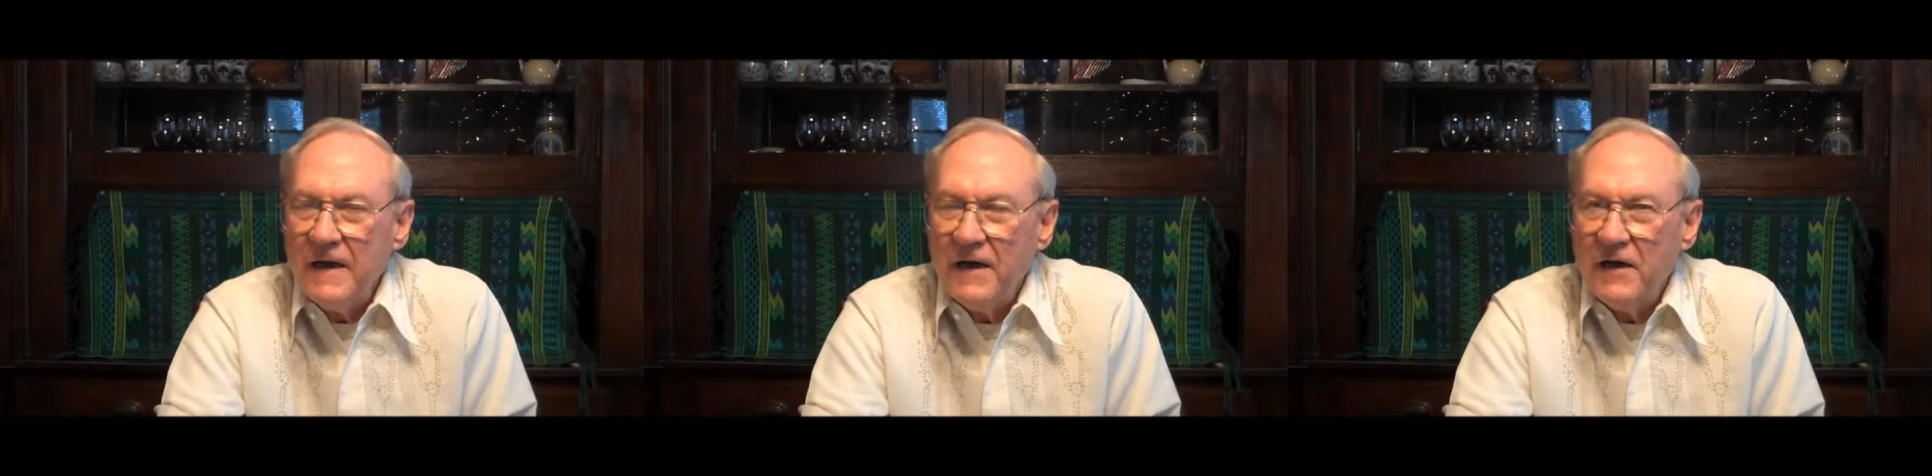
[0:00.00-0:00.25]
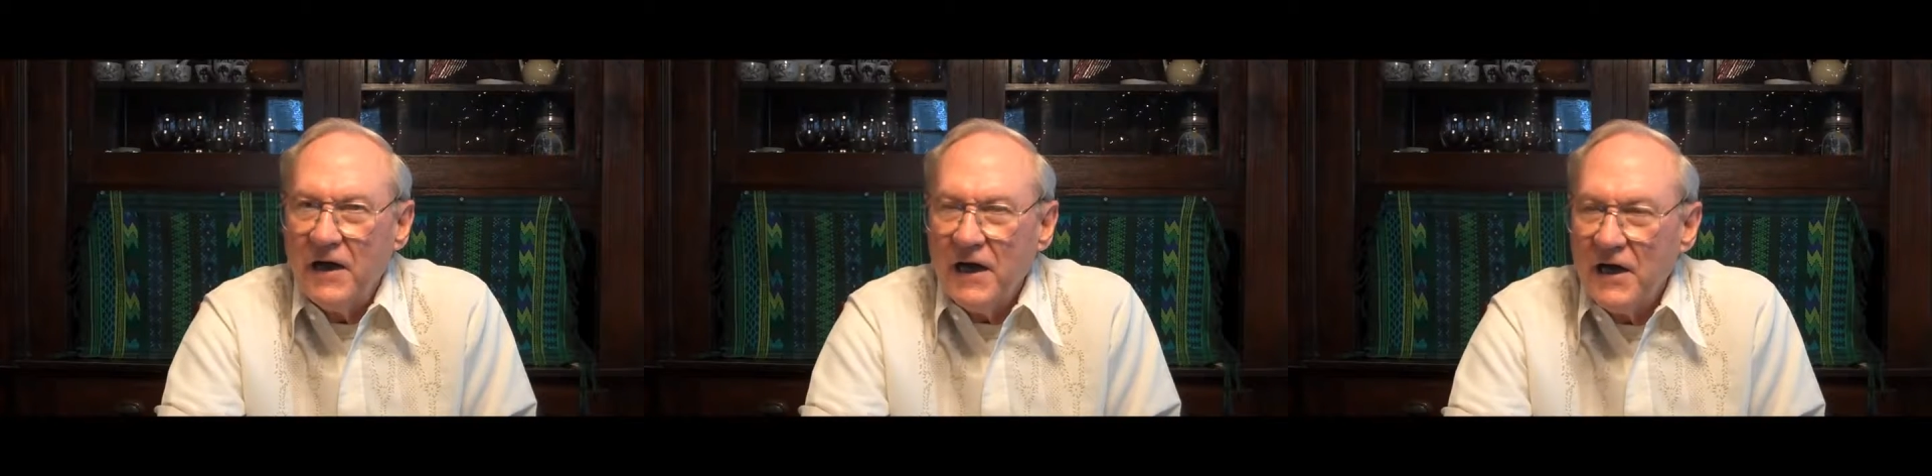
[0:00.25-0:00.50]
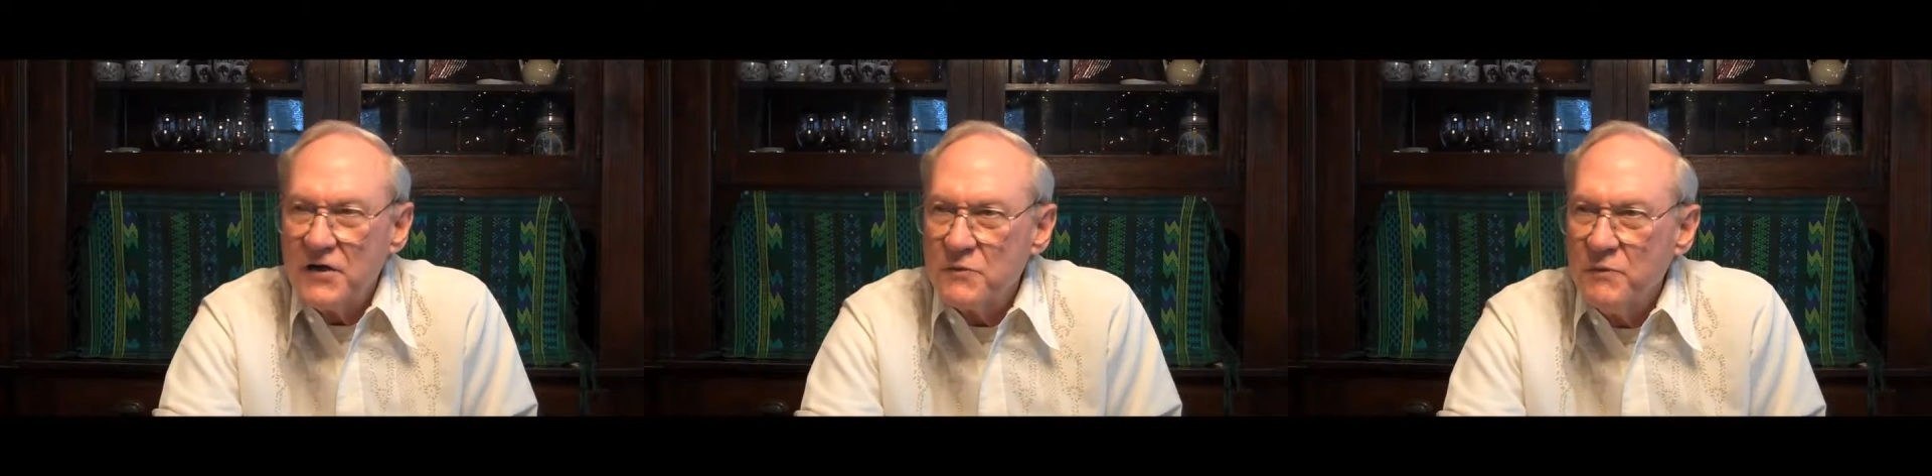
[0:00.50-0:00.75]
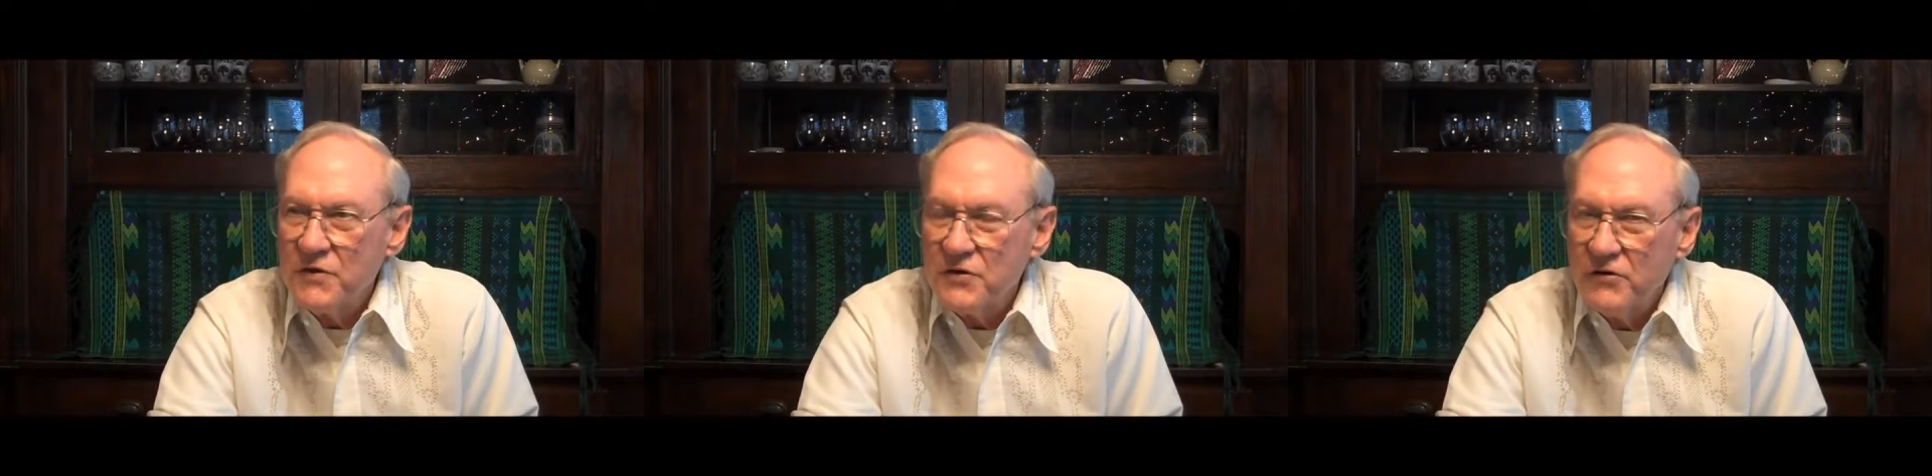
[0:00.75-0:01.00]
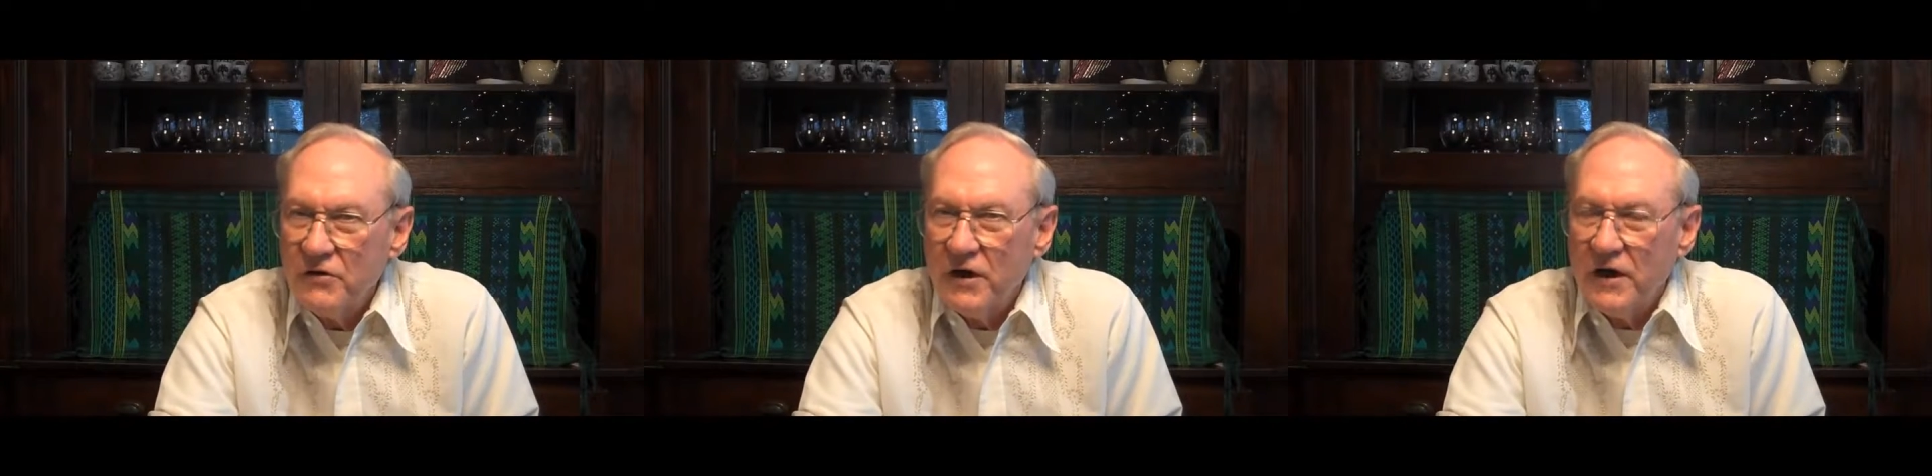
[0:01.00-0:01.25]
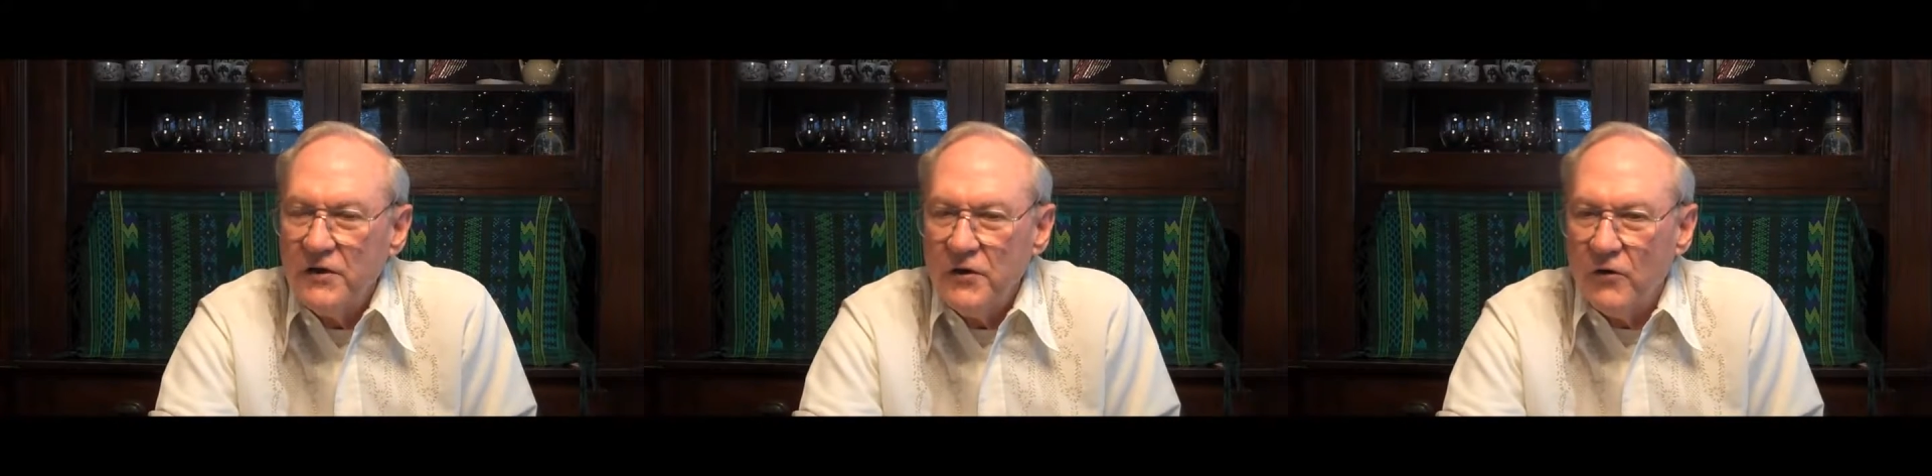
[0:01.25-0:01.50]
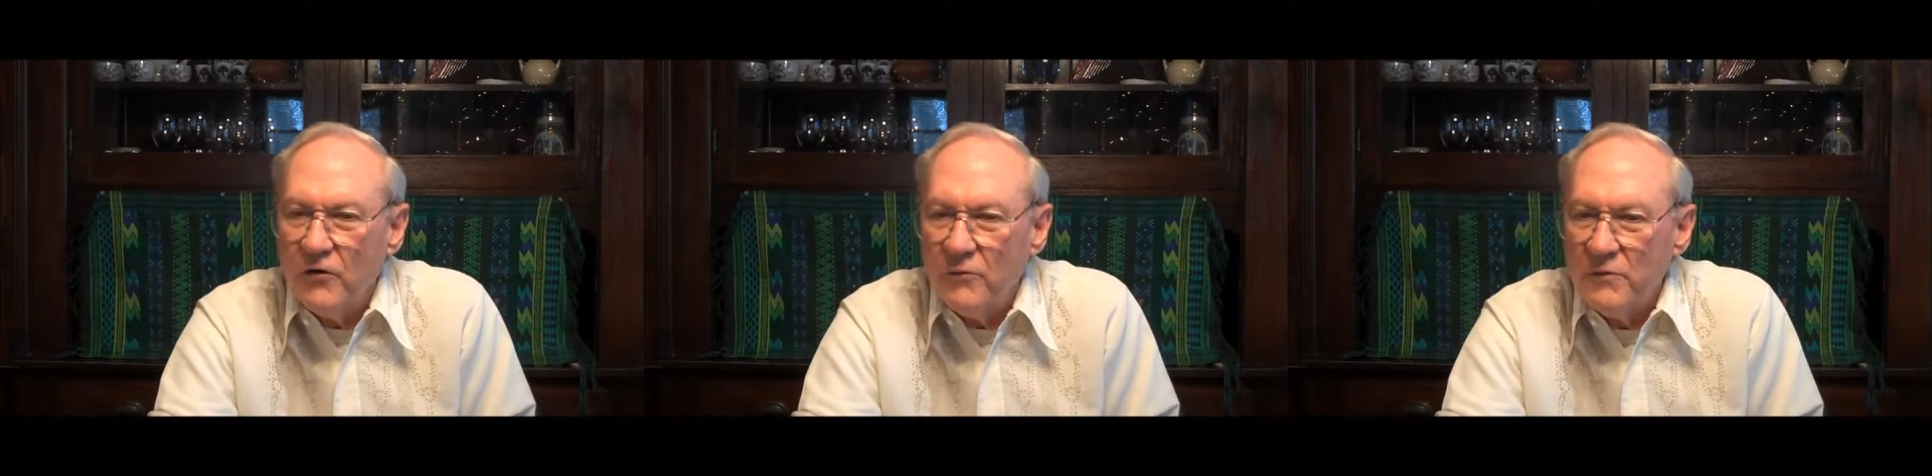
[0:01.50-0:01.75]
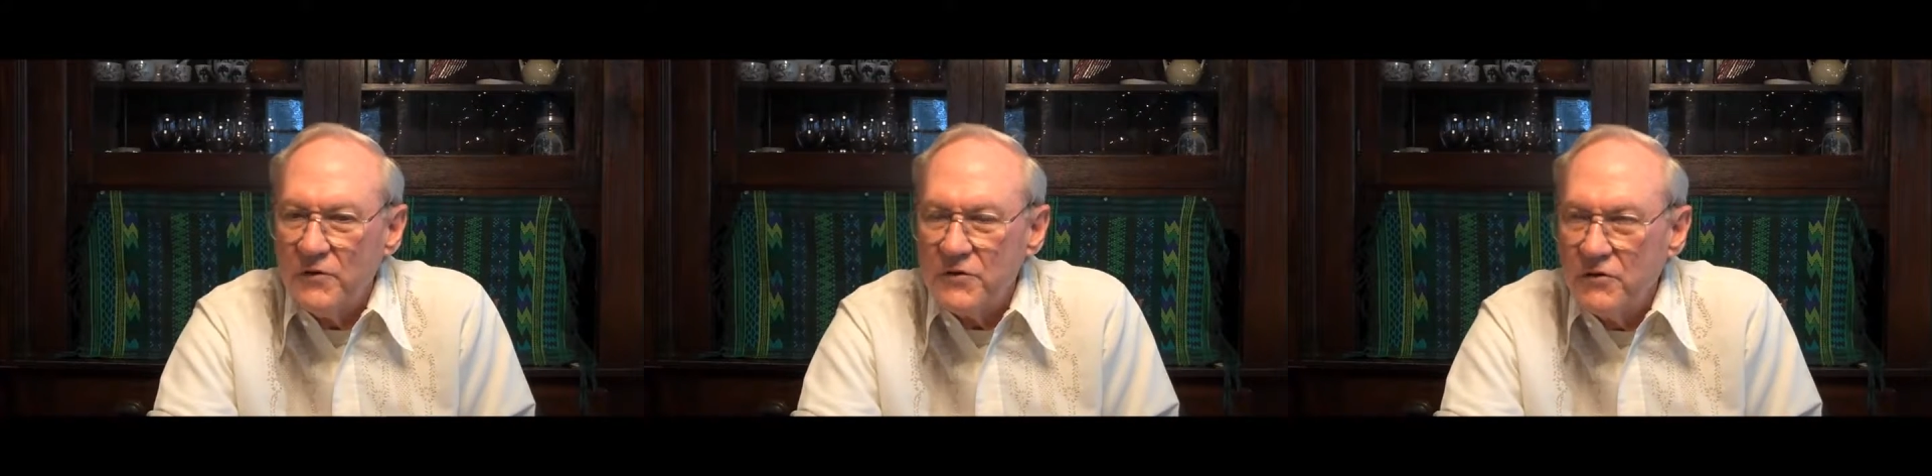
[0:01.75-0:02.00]
And I asked Mr.
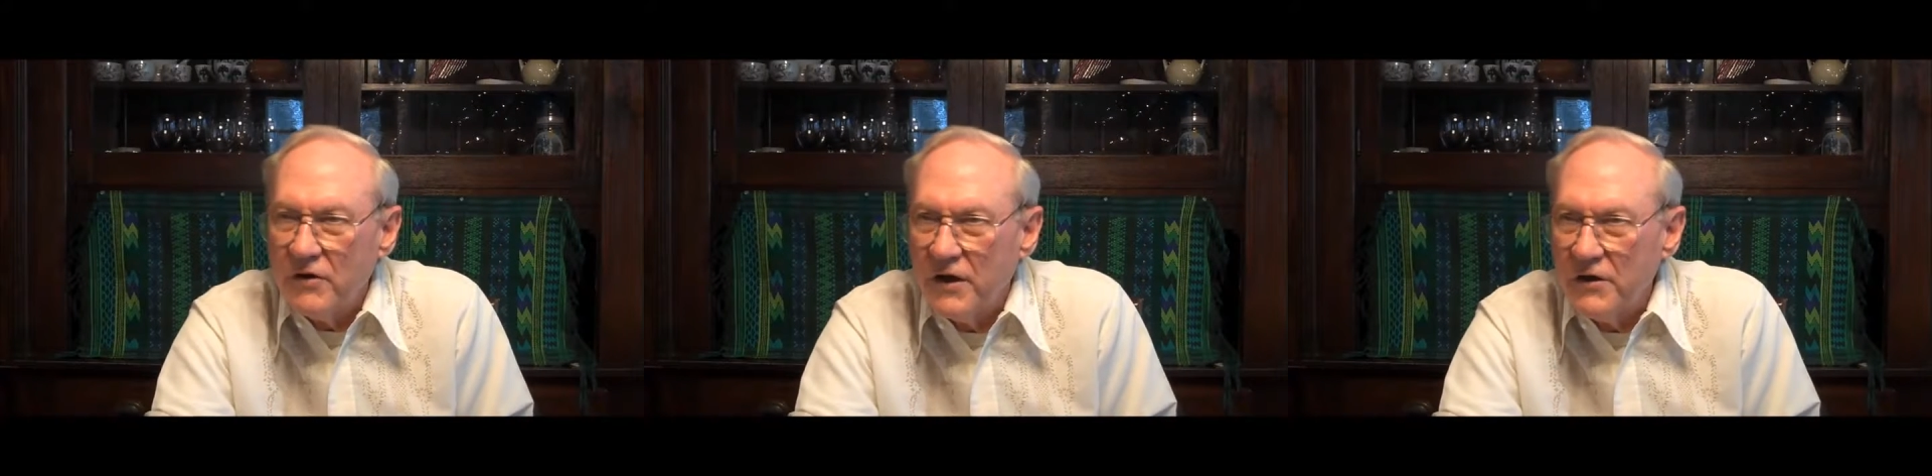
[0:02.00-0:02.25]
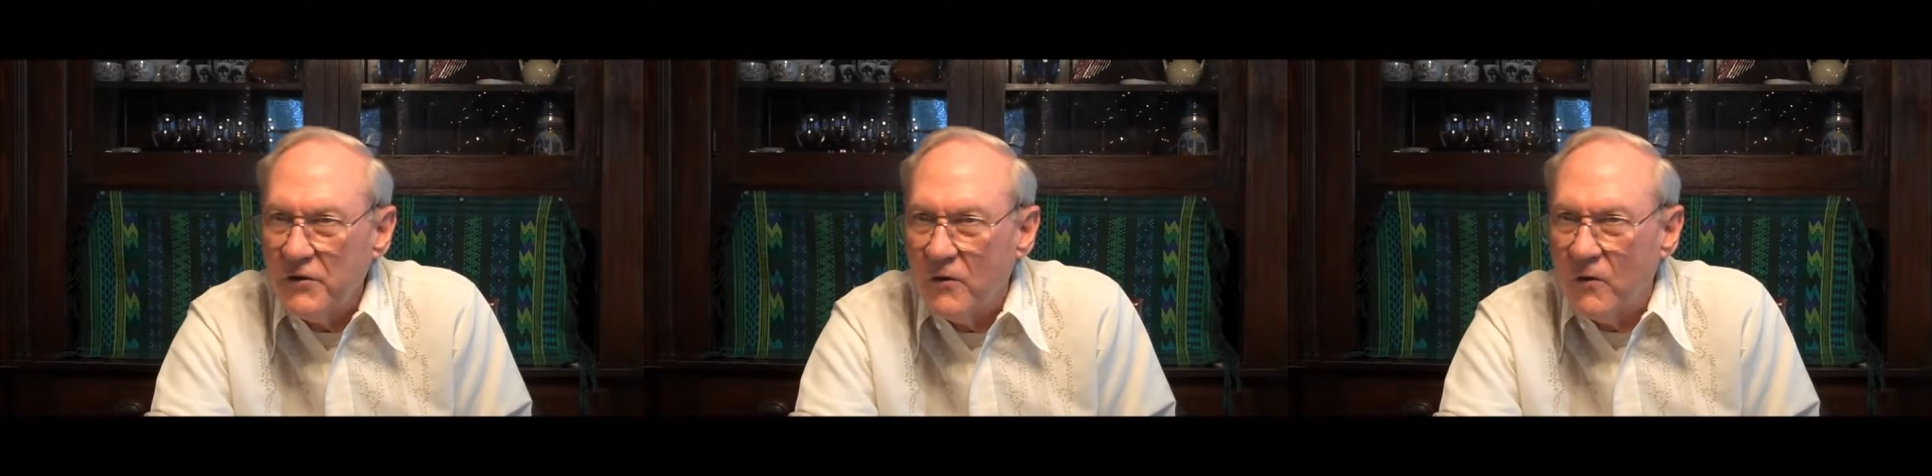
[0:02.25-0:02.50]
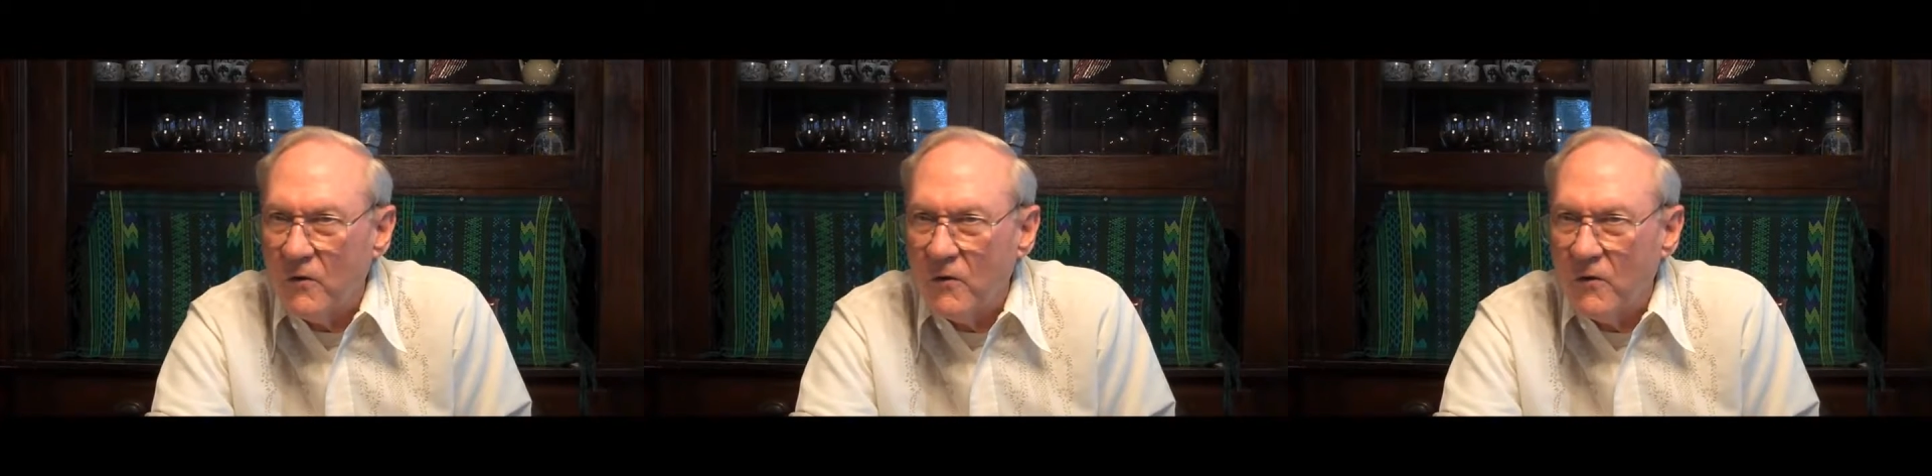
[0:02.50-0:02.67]
Eugenio,